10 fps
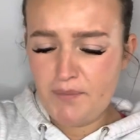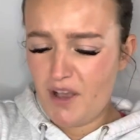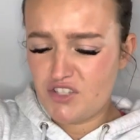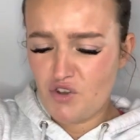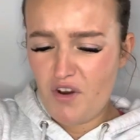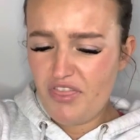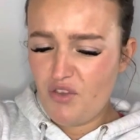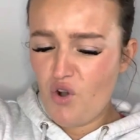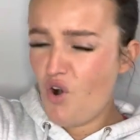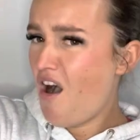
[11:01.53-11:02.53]
but I saw it and
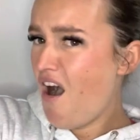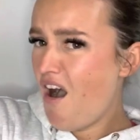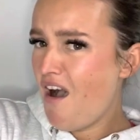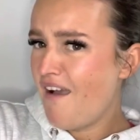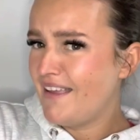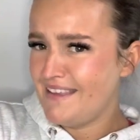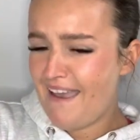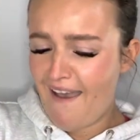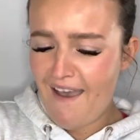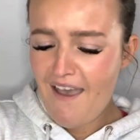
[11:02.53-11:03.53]
thought, oh,
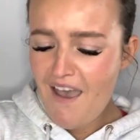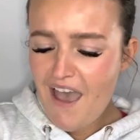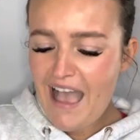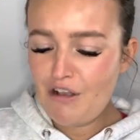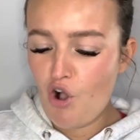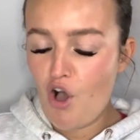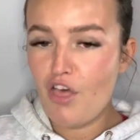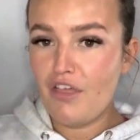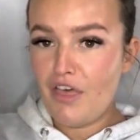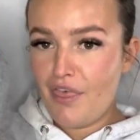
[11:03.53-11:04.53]
yeah, I got
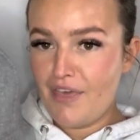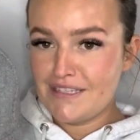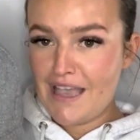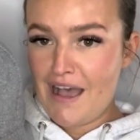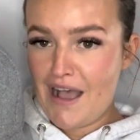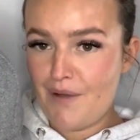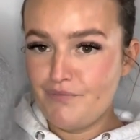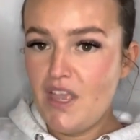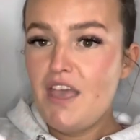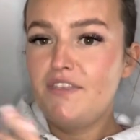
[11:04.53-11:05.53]
this hat.
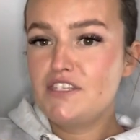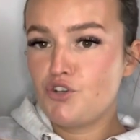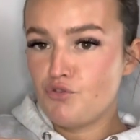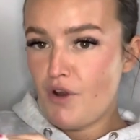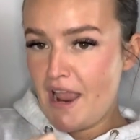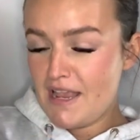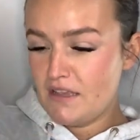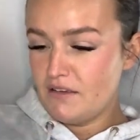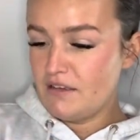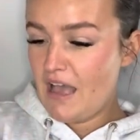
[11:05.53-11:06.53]
This grey
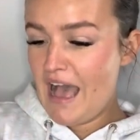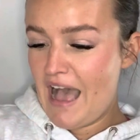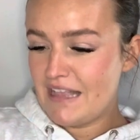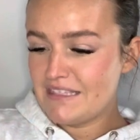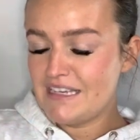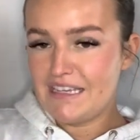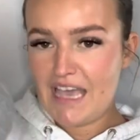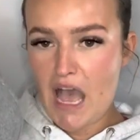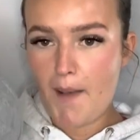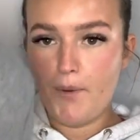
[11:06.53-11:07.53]
hat,
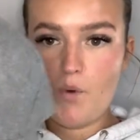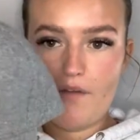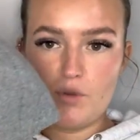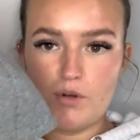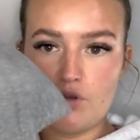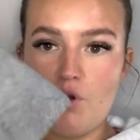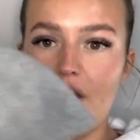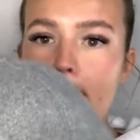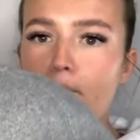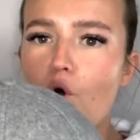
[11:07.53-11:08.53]
cap, or whatever you want to call
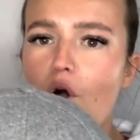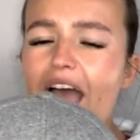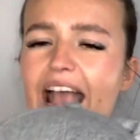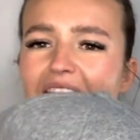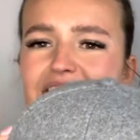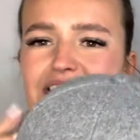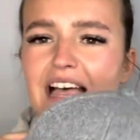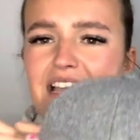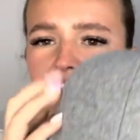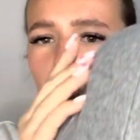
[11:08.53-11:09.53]
it. But it's
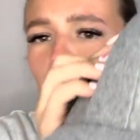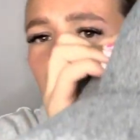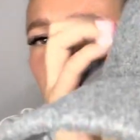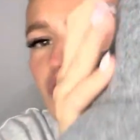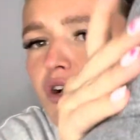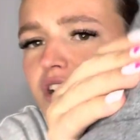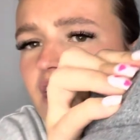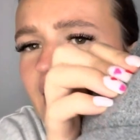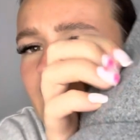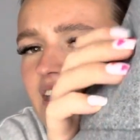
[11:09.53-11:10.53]
like a woolen,
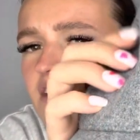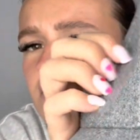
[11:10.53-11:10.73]
like,